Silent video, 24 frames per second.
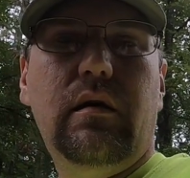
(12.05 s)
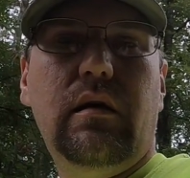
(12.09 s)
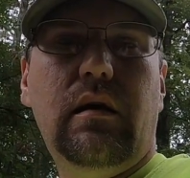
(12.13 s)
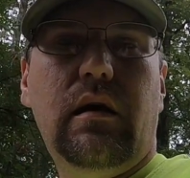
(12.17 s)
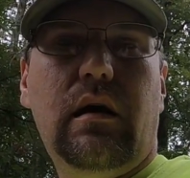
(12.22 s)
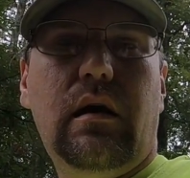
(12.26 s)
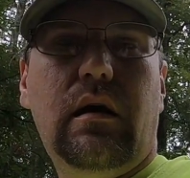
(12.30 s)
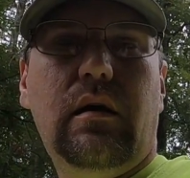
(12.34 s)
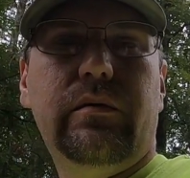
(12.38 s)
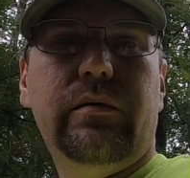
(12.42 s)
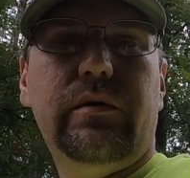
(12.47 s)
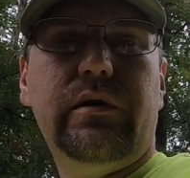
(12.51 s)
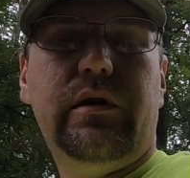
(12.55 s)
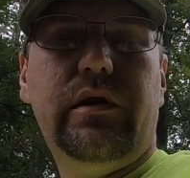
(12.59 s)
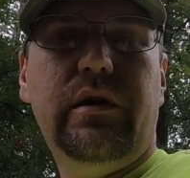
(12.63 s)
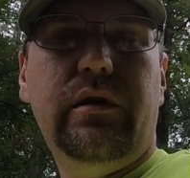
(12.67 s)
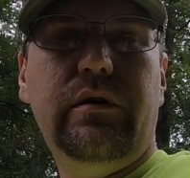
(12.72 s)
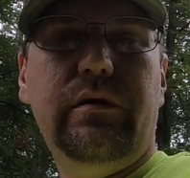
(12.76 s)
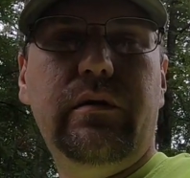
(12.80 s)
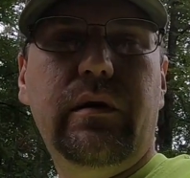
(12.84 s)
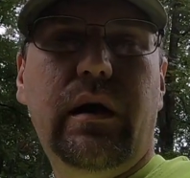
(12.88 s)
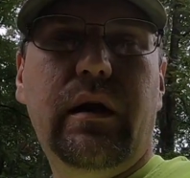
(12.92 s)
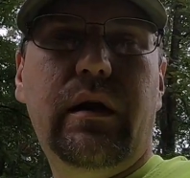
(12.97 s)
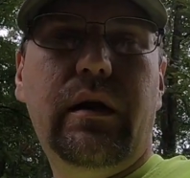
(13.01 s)
I would
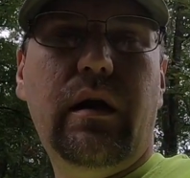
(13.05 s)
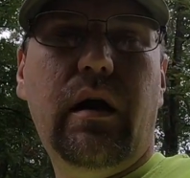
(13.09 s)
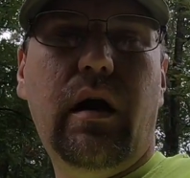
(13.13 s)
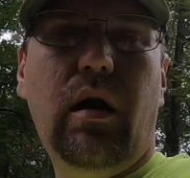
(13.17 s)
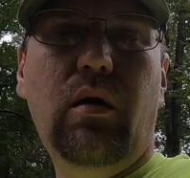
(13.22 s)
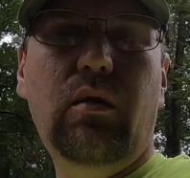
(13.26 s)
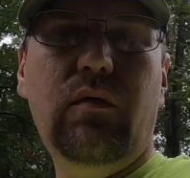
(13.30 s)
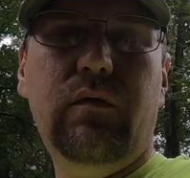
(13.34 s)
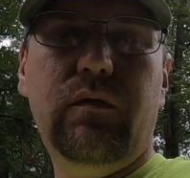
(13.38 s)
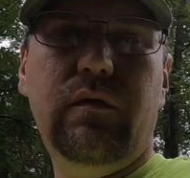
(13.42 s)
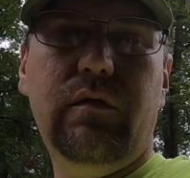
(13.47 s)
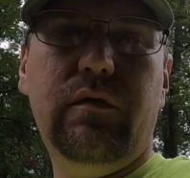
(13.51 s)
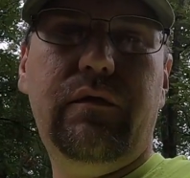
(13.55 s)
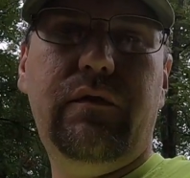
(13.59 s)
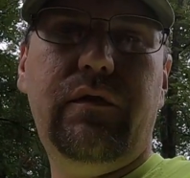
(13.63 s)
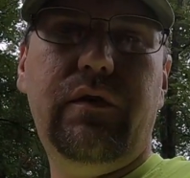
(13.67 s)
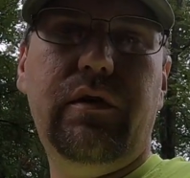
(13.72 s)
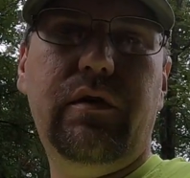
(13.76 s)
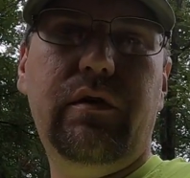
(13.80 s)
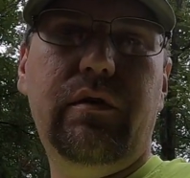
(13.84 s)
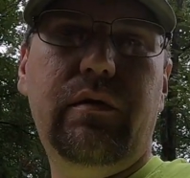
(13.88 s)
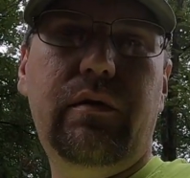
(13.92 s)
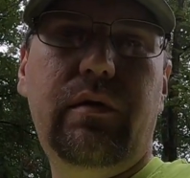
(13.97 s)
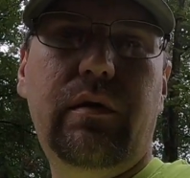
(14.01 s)
do an
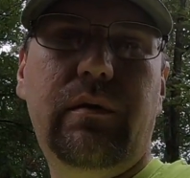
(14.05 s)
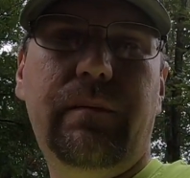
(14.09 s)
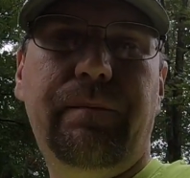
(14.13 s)
overview